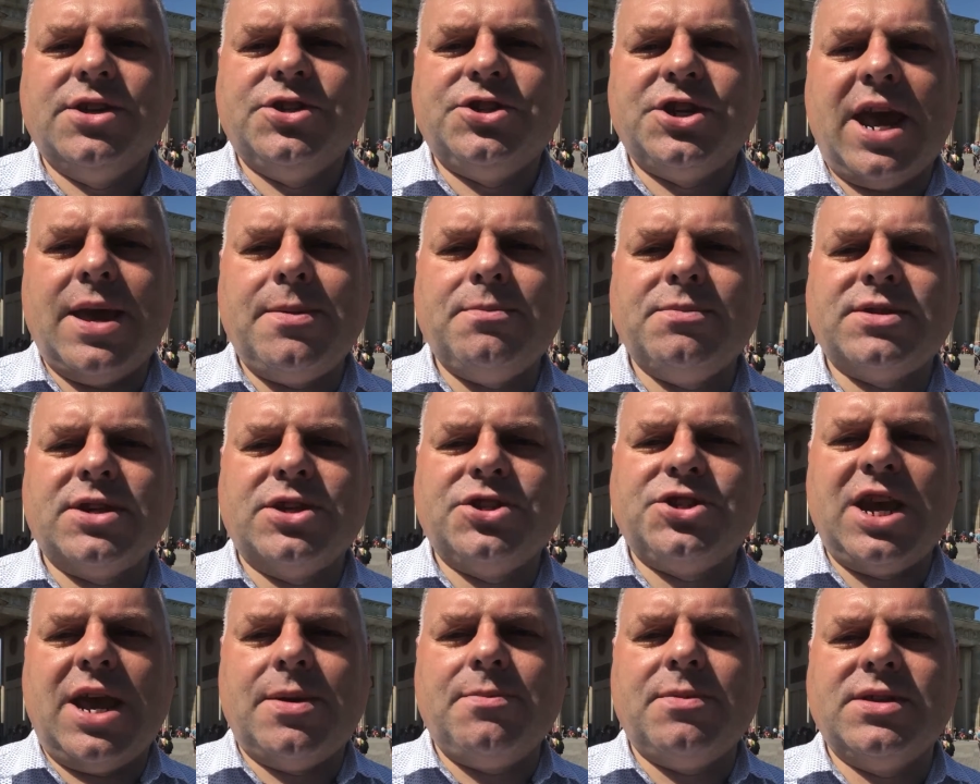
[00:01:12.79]
James
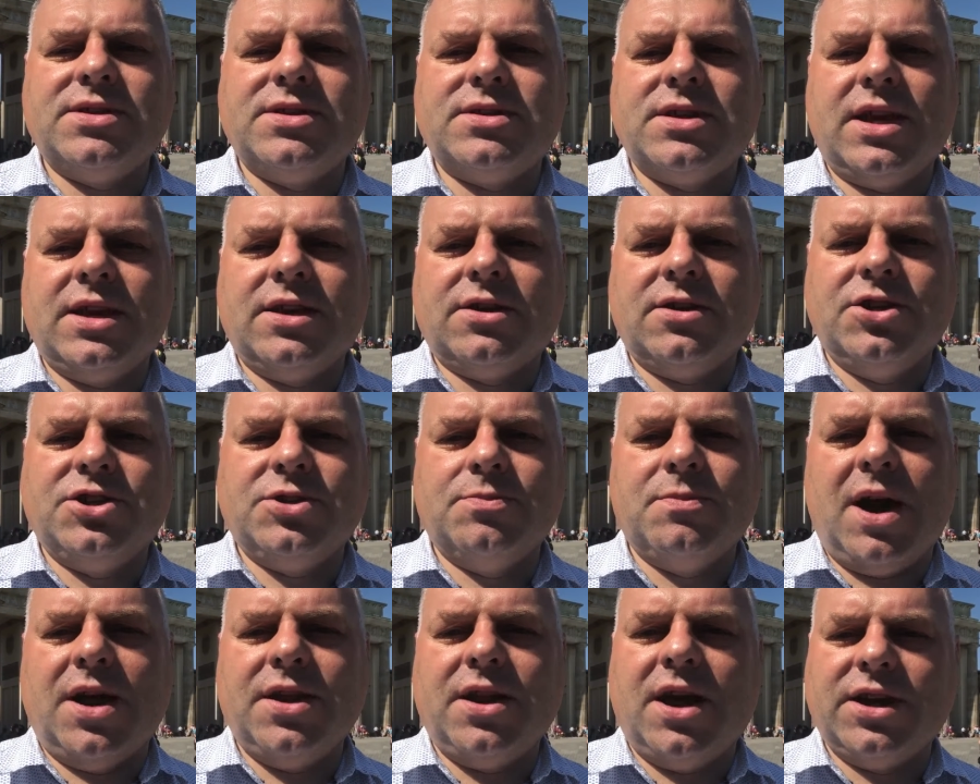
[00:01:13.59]
and Seamus in
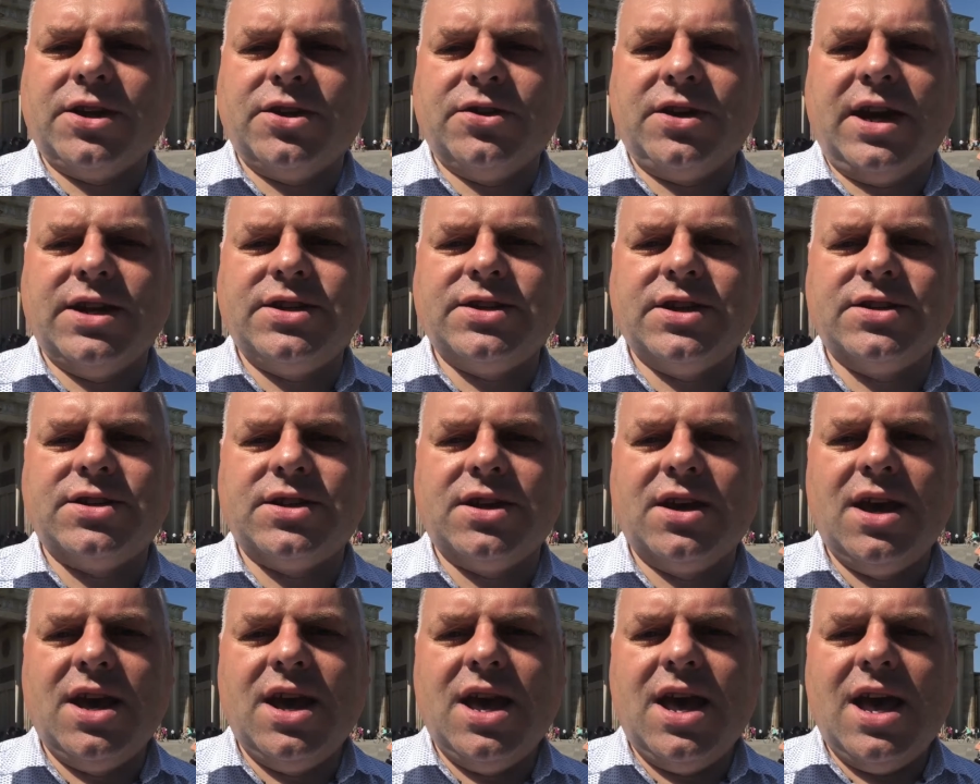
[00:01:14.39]
Kilshamannock
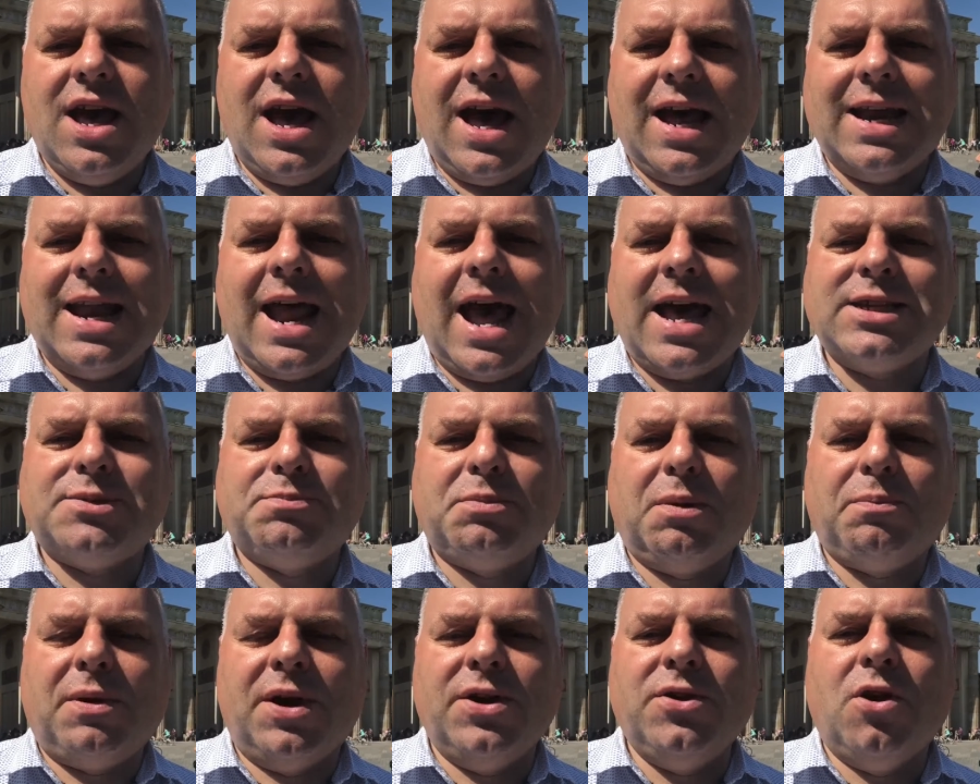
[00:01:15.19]
United, and
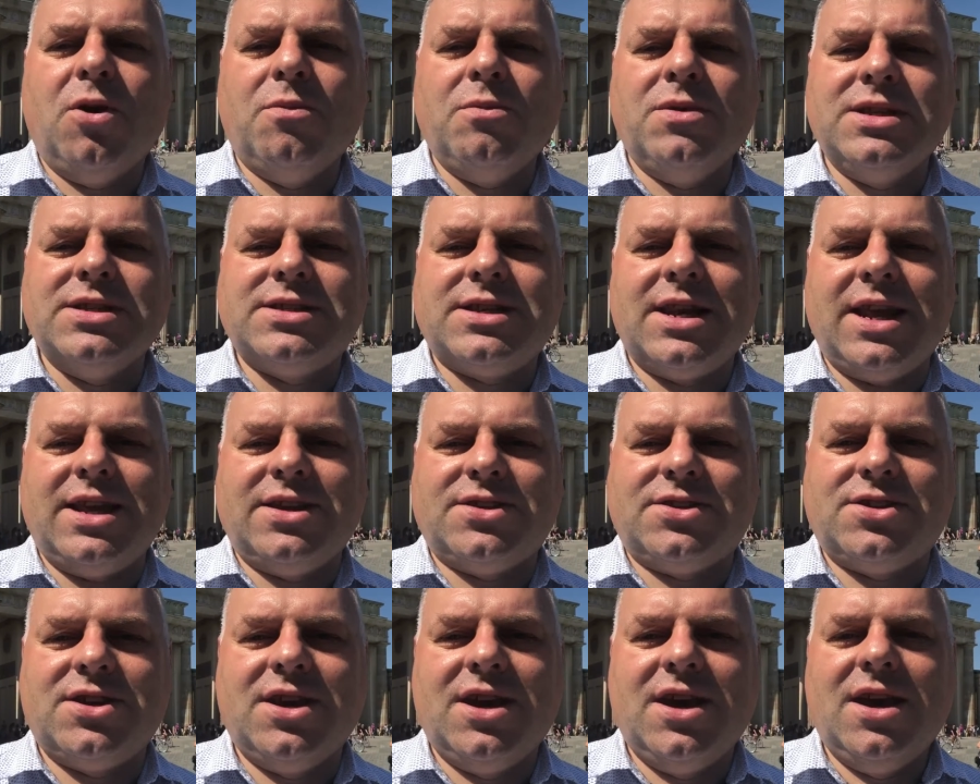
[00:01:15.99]
last but by no means
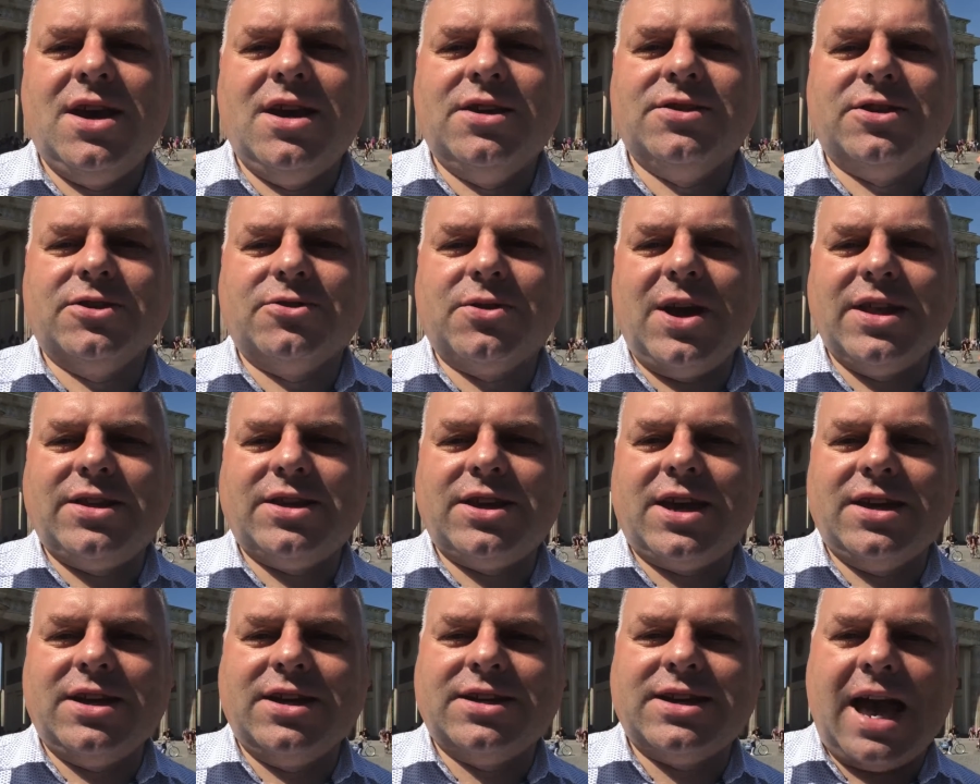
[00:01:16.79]
least, the
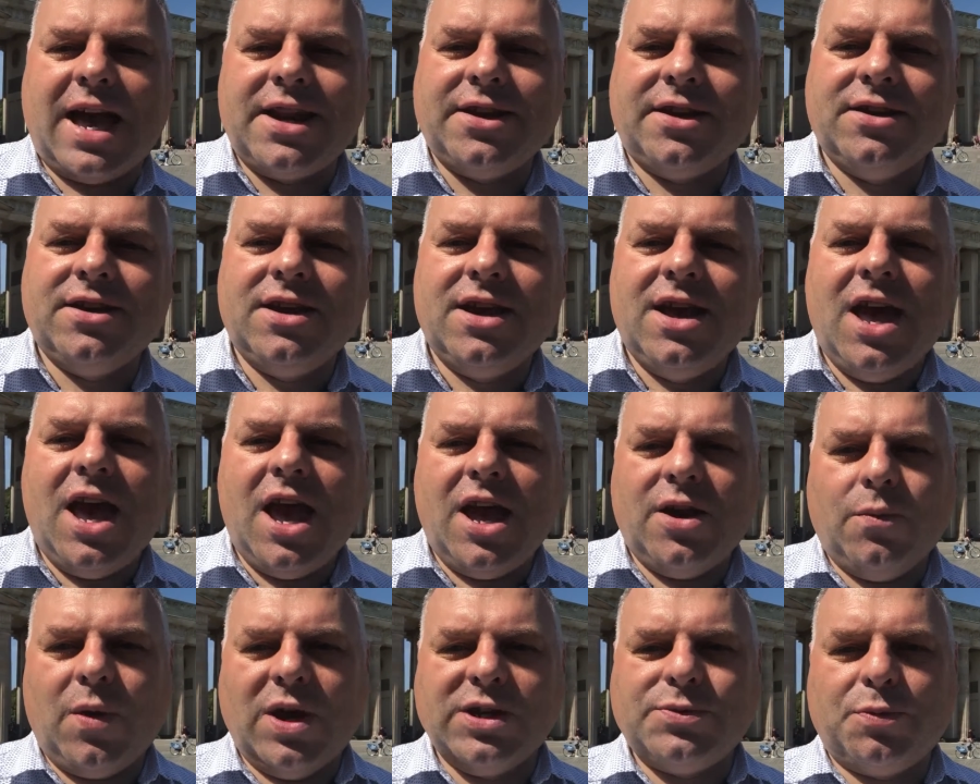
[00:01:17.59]
great Kenneth Gannon
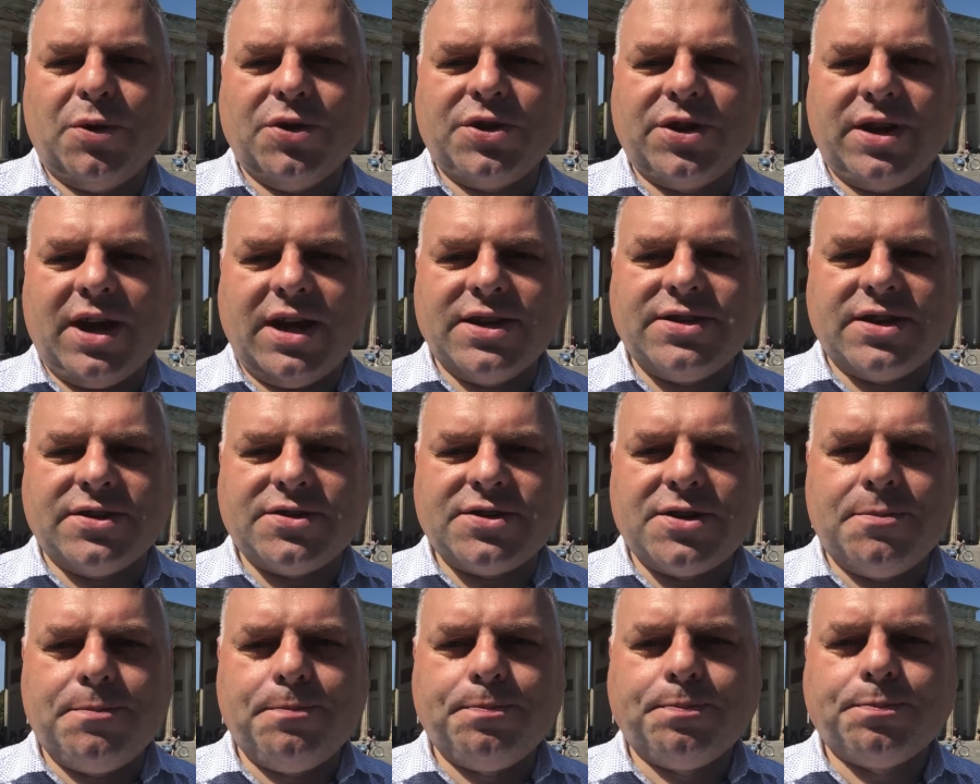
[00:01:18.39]
in Westport United.